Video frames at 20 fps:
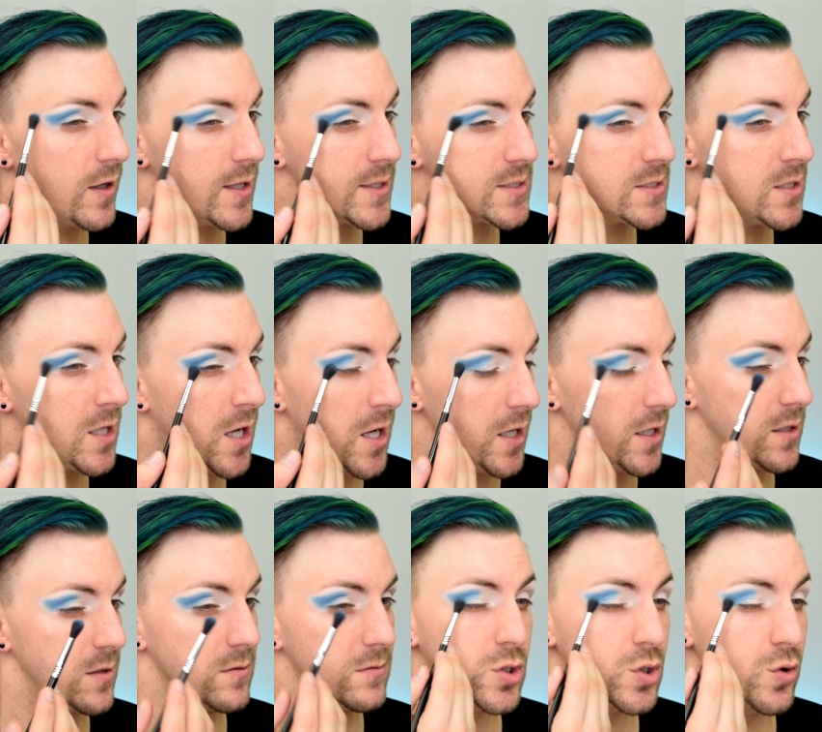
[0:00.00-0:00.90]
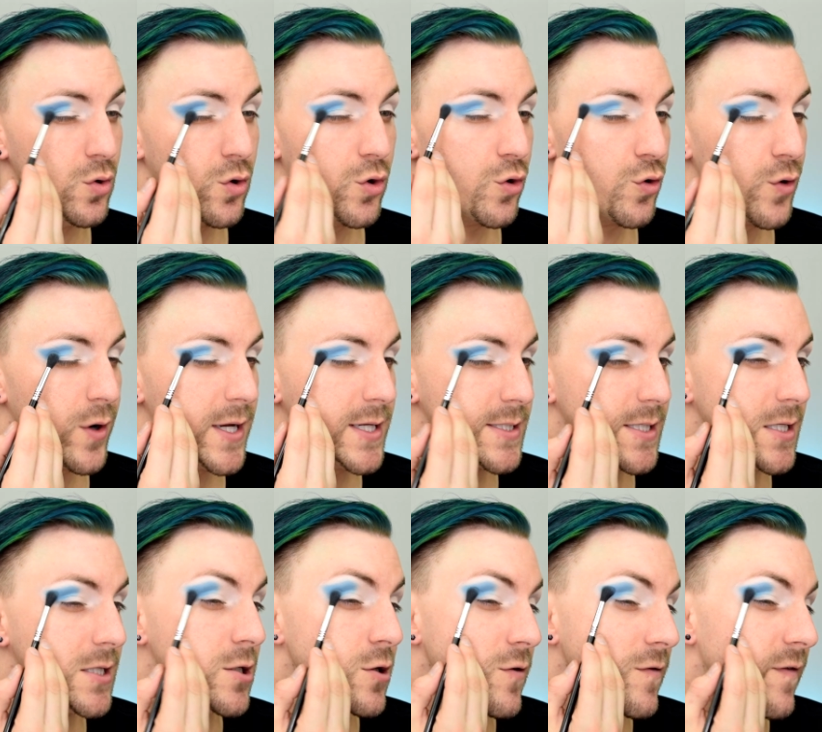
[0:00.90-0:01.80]
It's not too
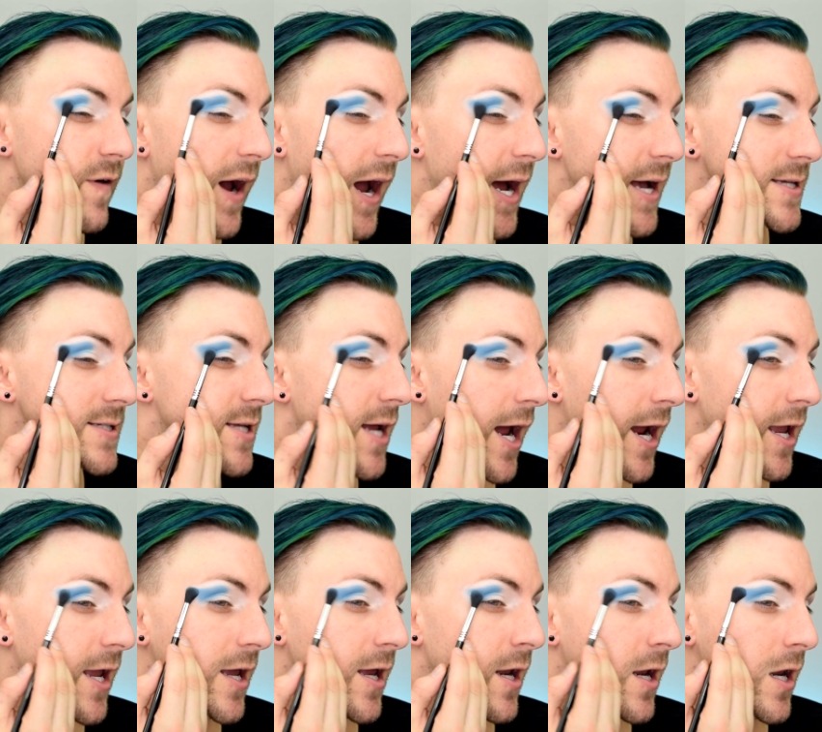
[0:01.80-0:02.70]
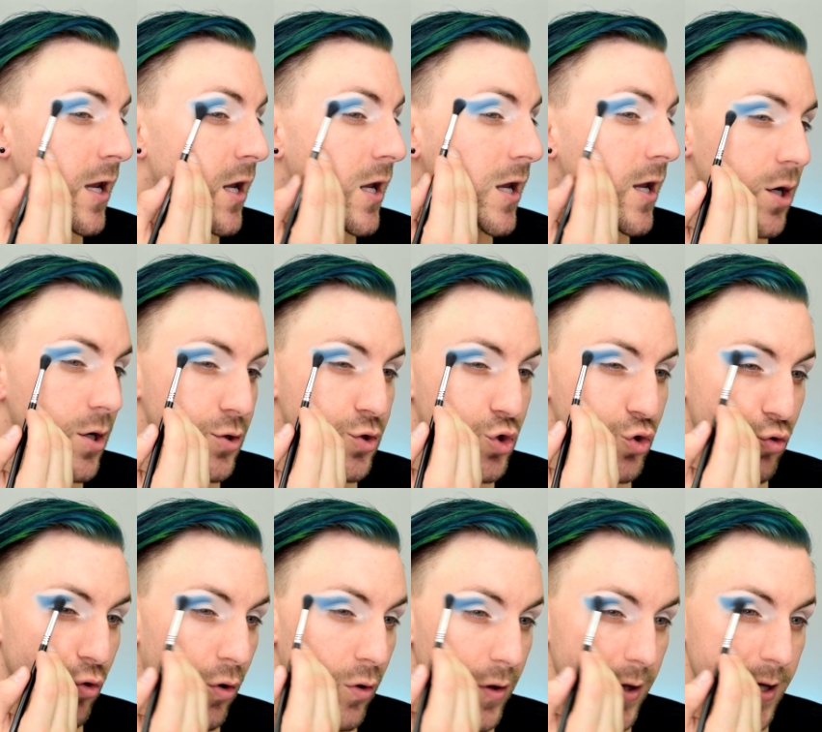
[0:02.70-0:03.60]
crazy too fast. I can
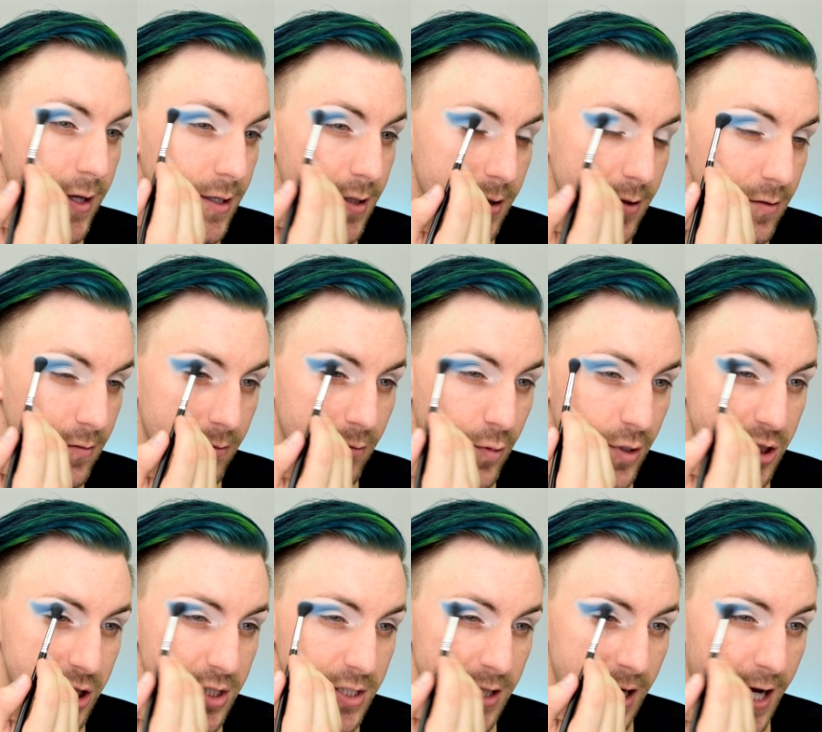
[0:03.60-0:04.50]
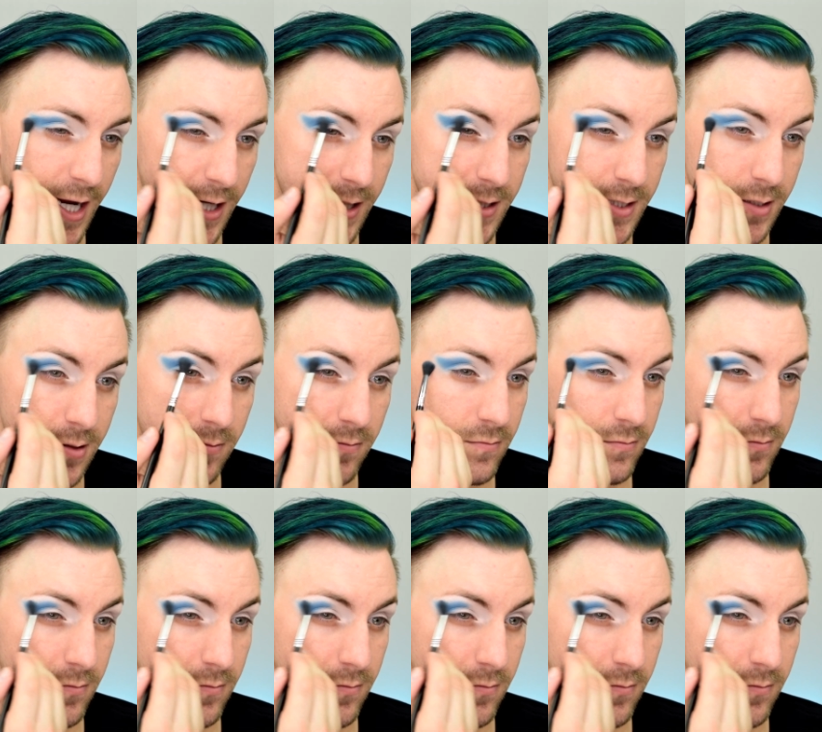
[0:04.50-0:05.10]
control it, which is nice.